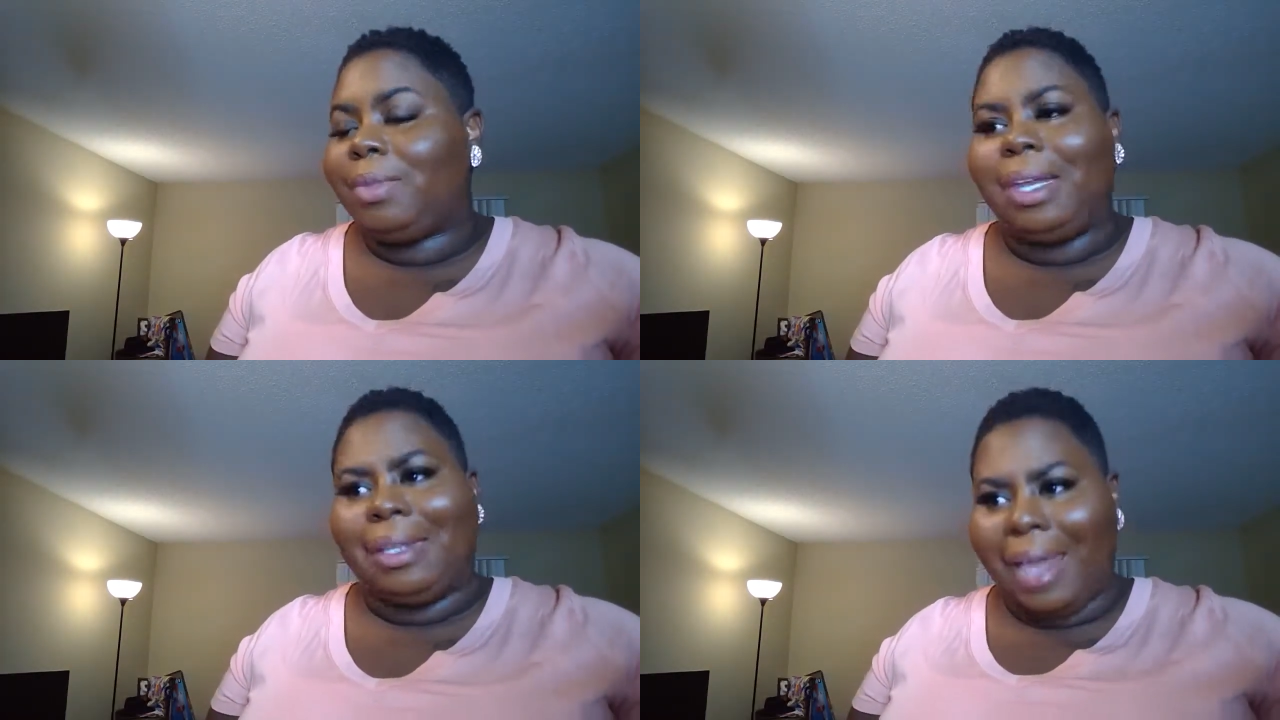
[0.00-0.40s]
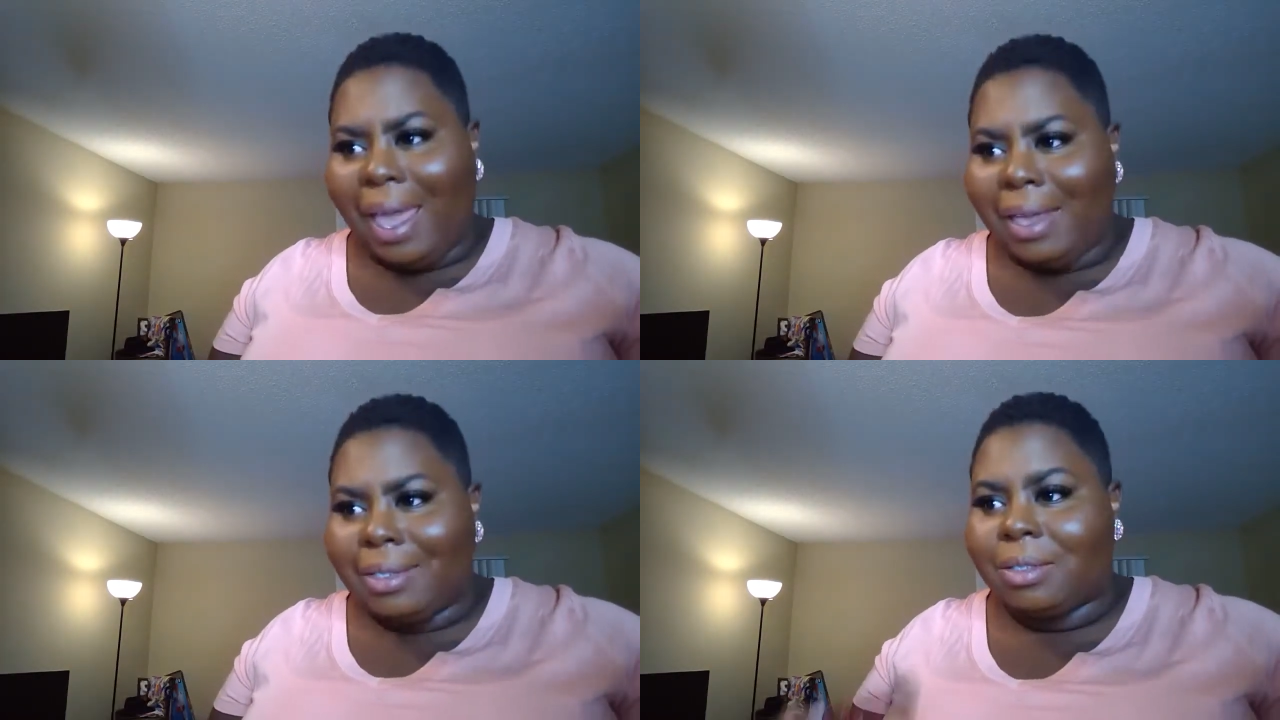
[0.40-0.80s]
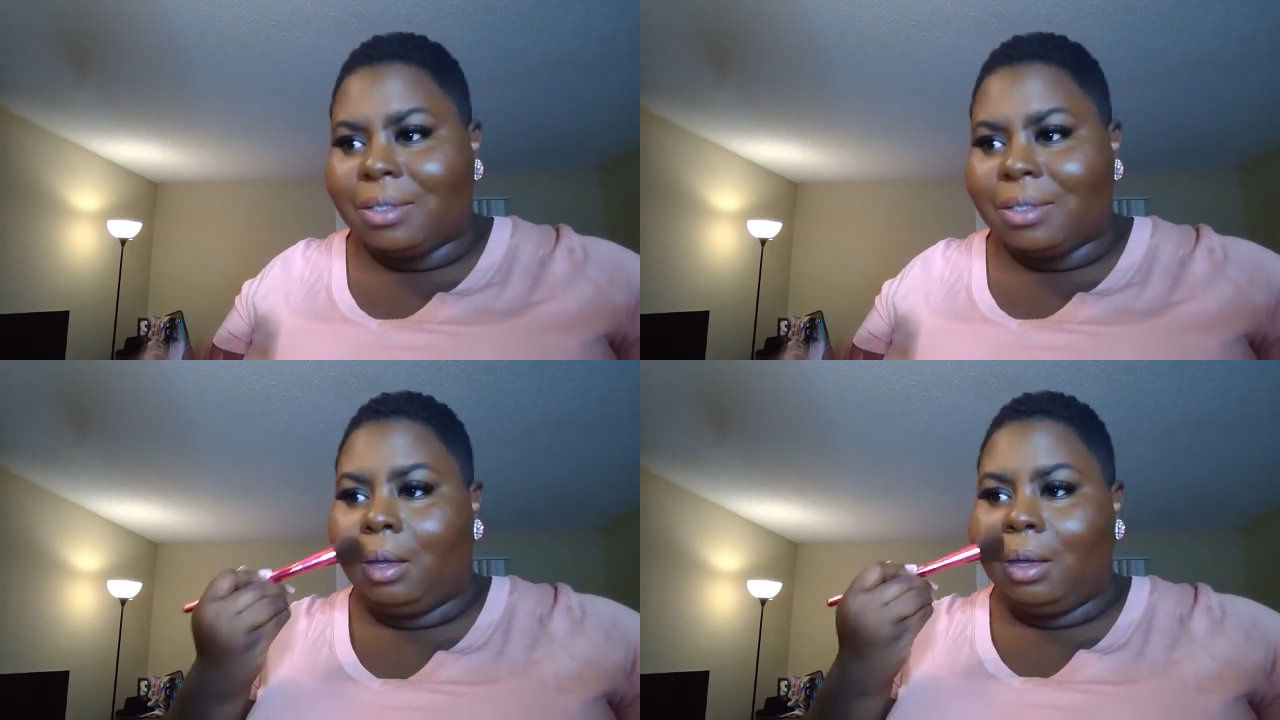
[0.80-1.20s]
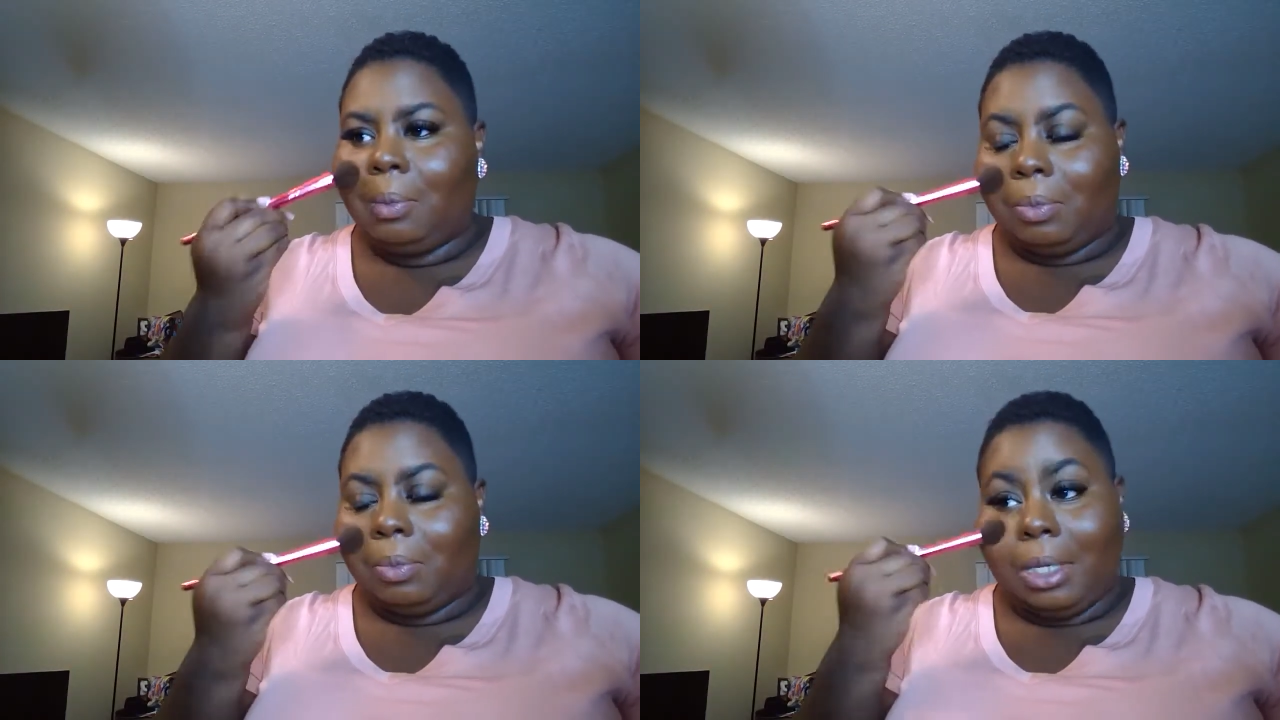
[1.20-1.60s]
Yes,
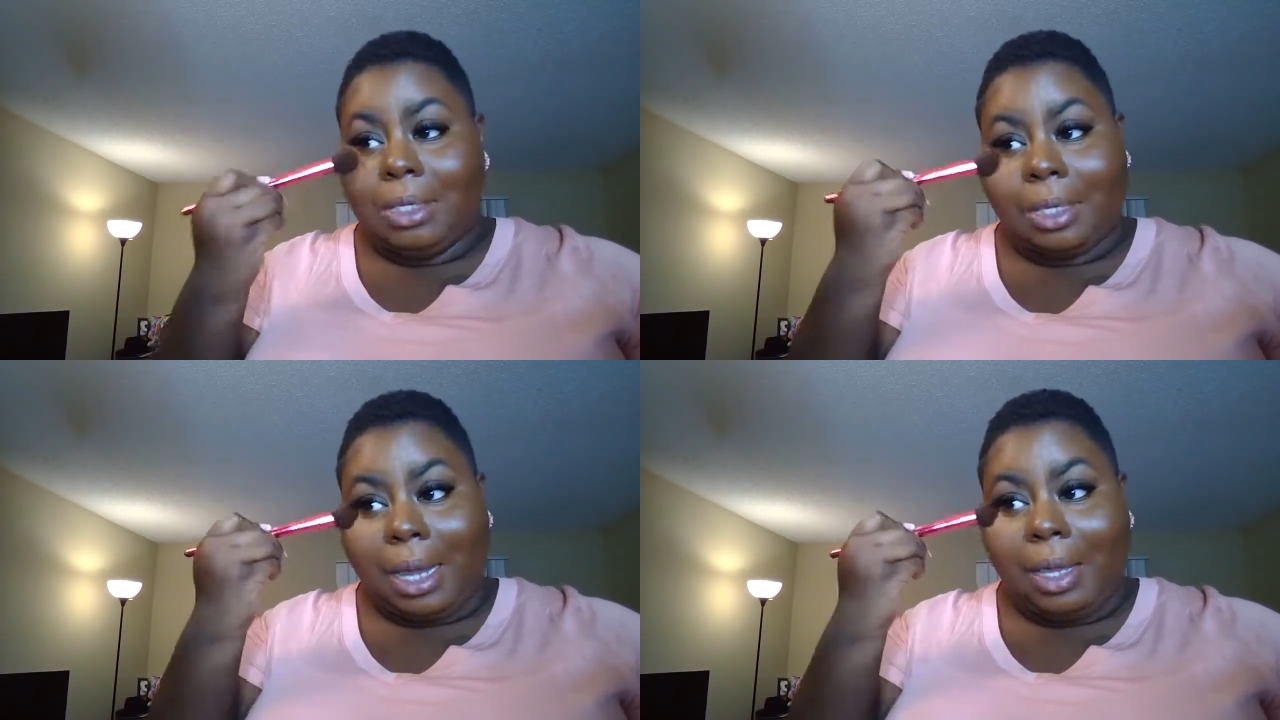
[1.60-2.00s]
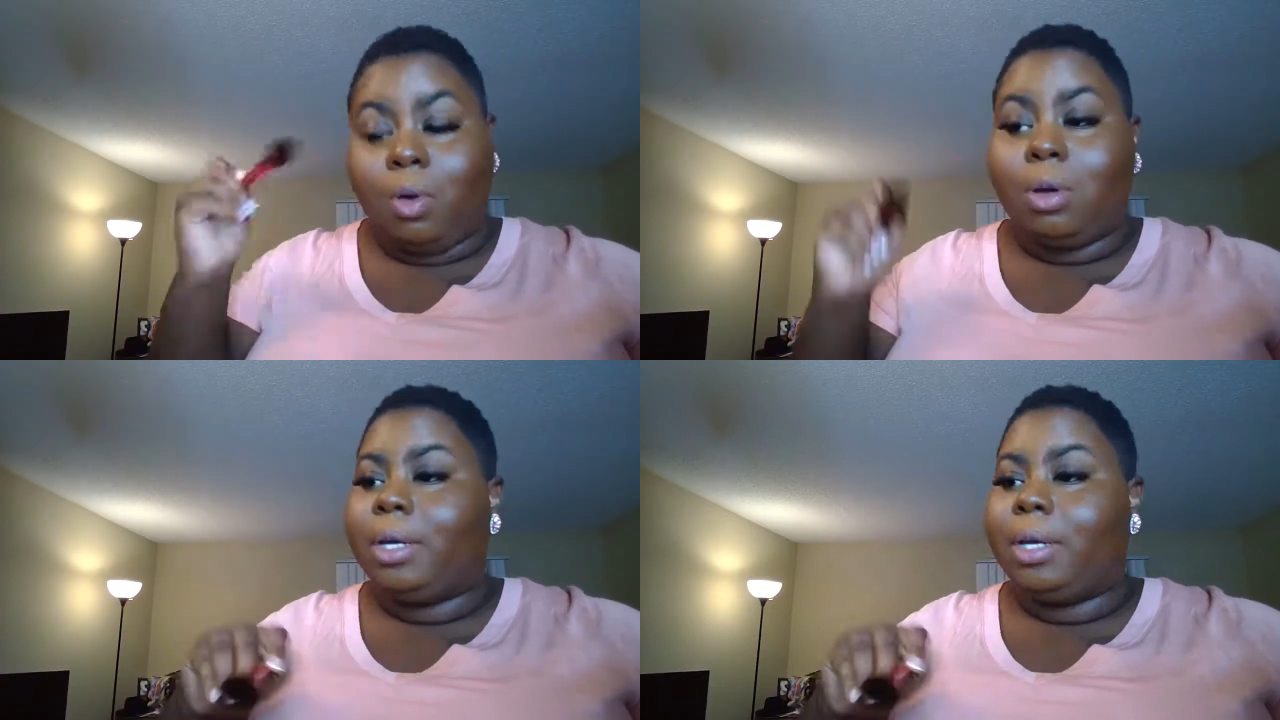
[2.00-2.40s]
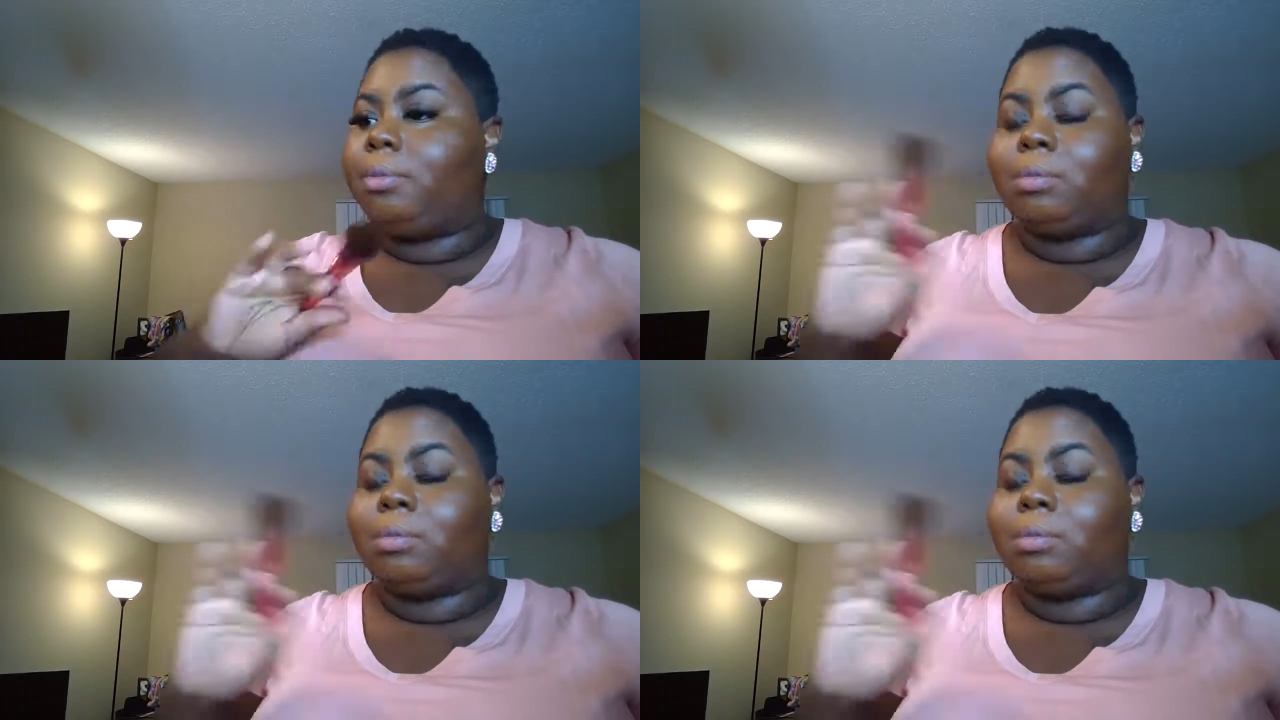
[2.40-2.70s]
this lay on